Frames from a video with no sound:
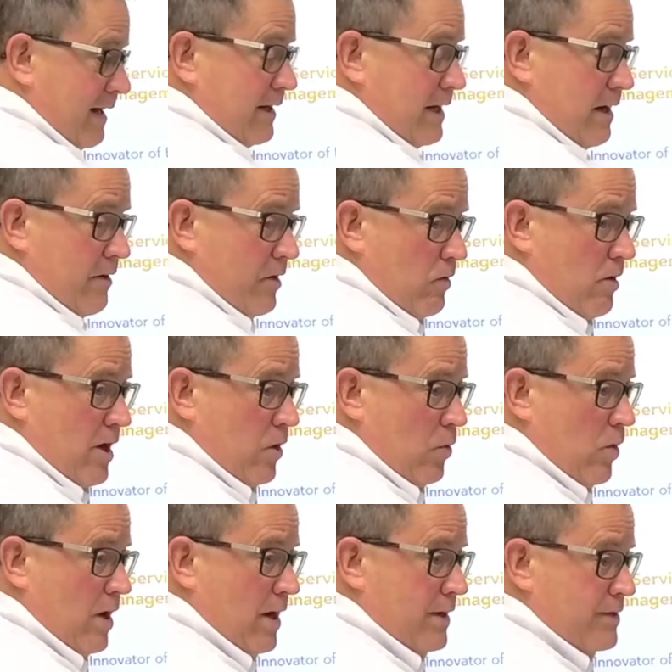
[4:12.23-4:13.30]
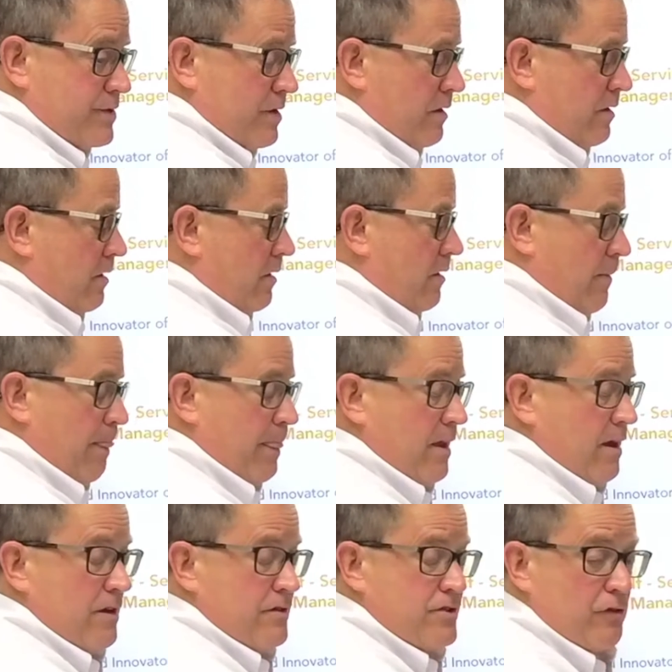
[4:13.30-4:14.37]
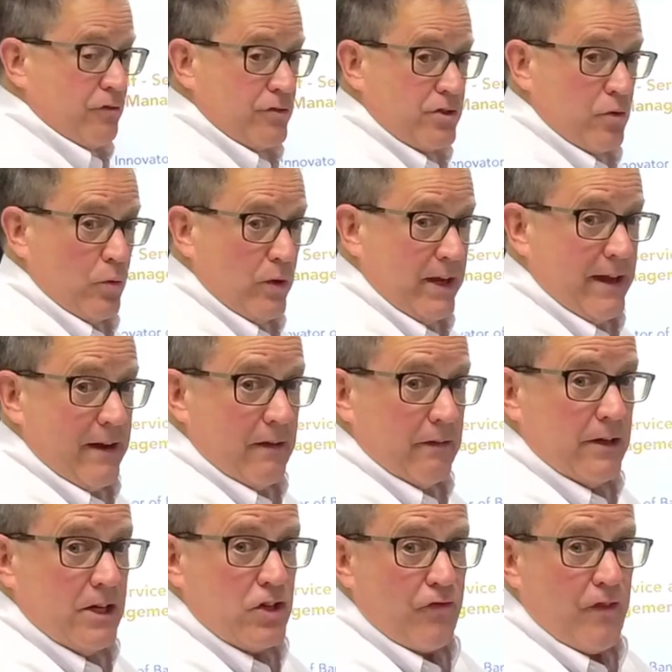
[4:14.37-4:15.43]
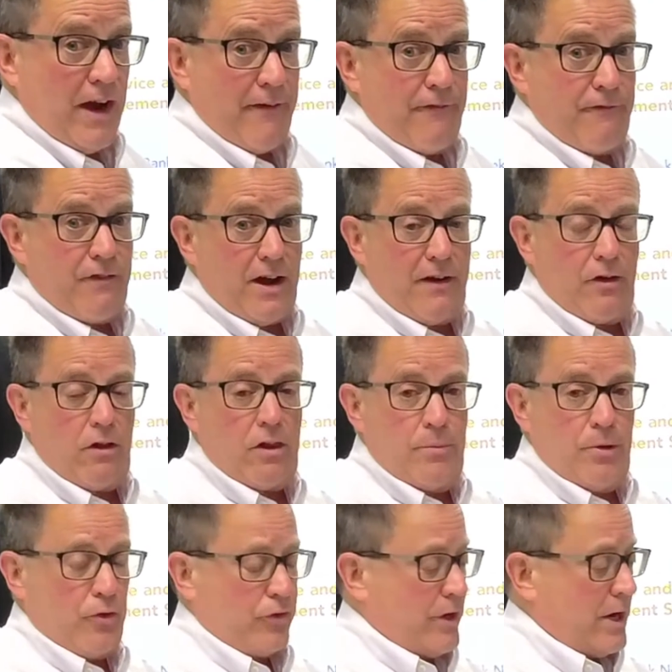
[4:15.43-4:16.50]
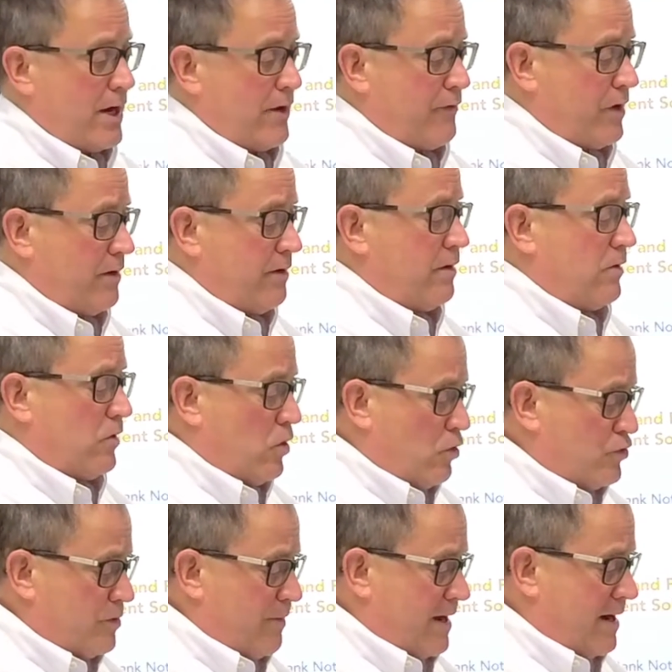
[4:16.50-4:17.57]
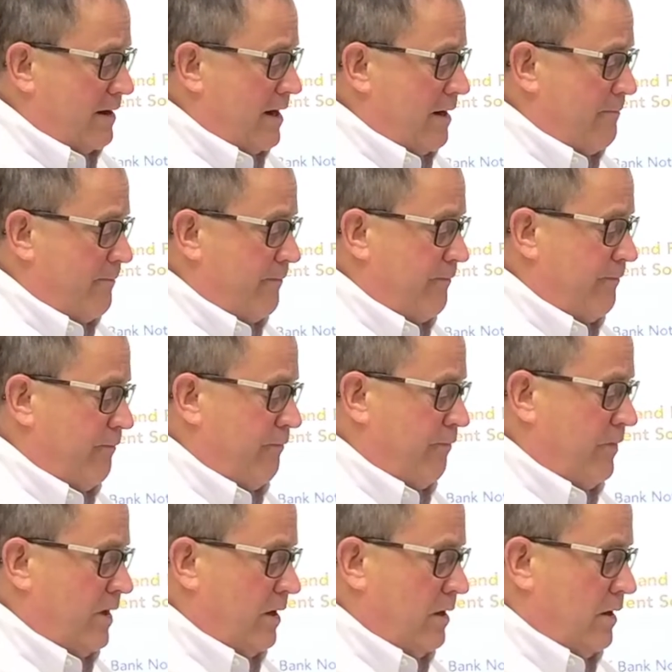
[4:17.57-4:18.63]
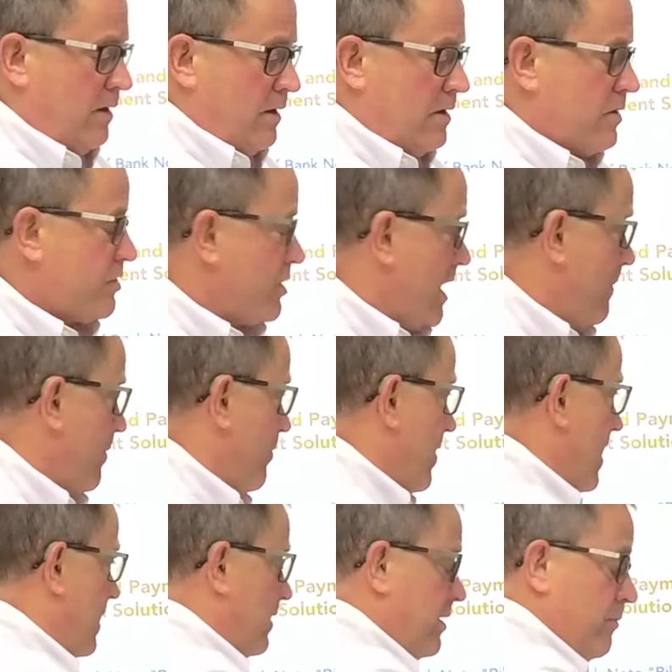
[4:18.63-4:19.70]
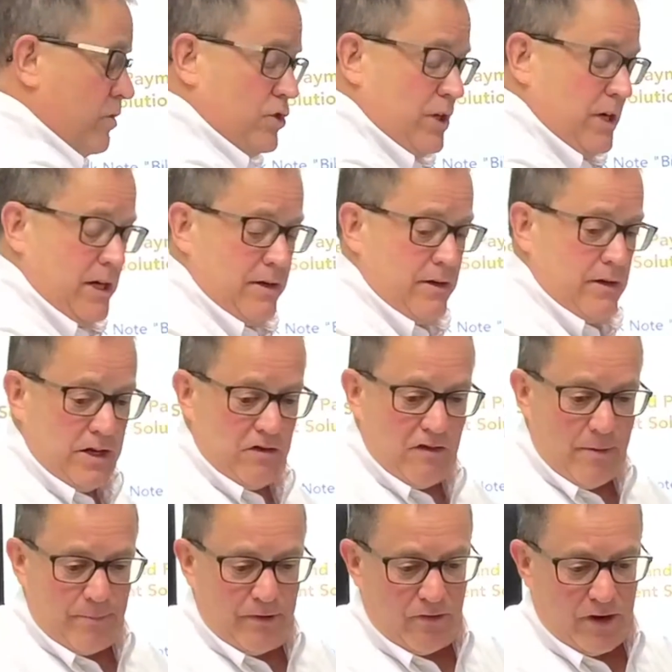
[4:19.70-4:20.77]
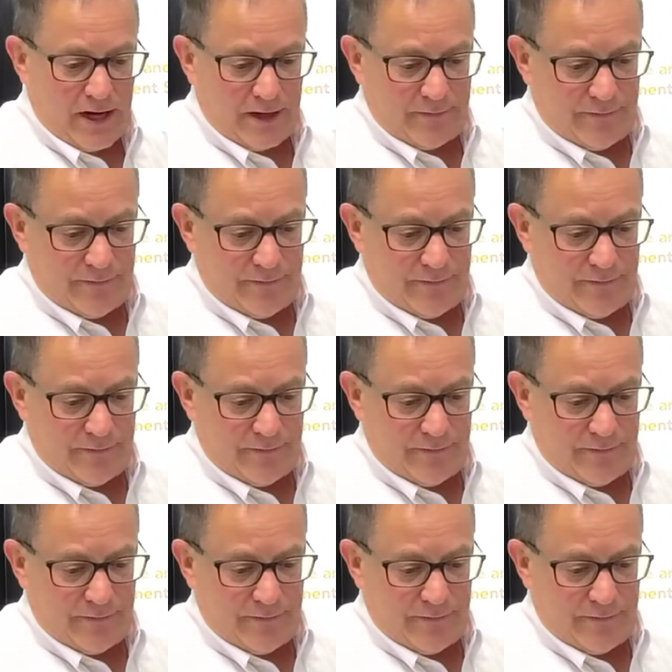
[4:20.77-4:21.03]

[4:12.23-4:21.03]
counterclockwise to get at least five $5 bills out of it. You close it back up, snap it back in the machine, and you're up and running.